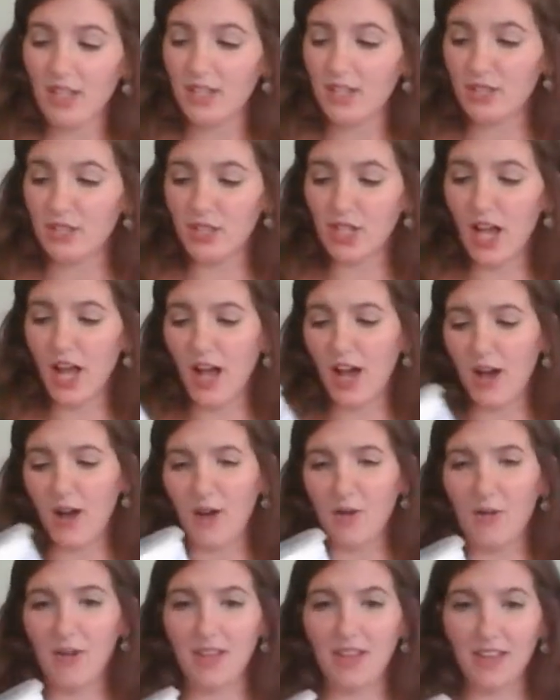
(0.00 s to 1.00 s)

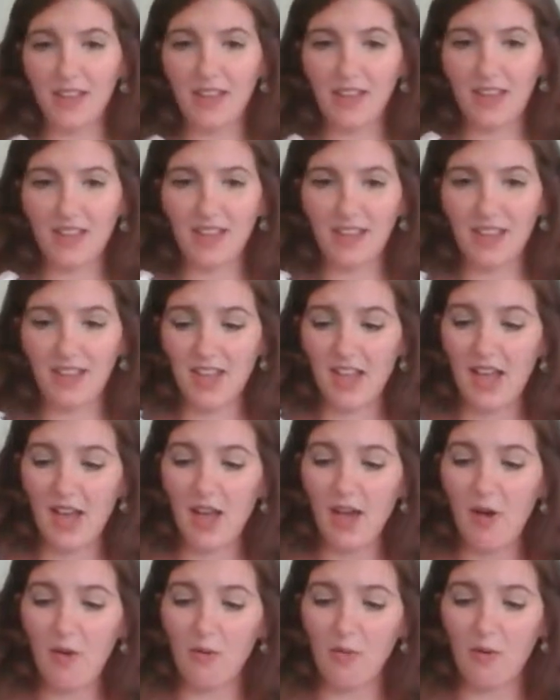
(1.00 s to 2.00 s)
So
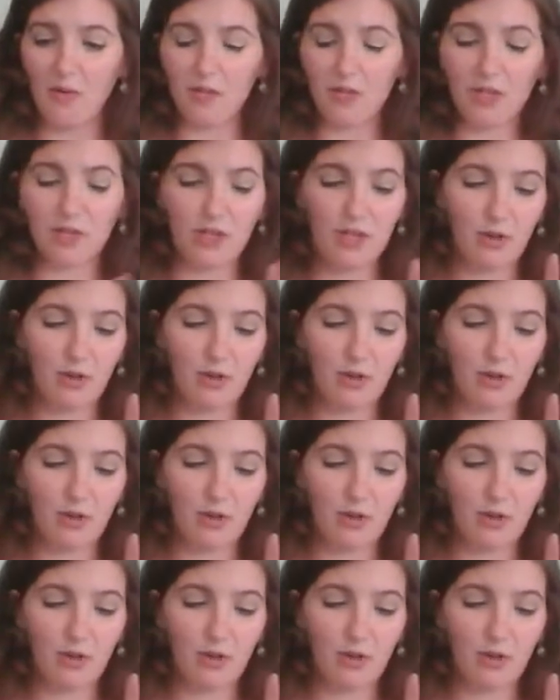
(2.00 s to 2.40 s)
what would do?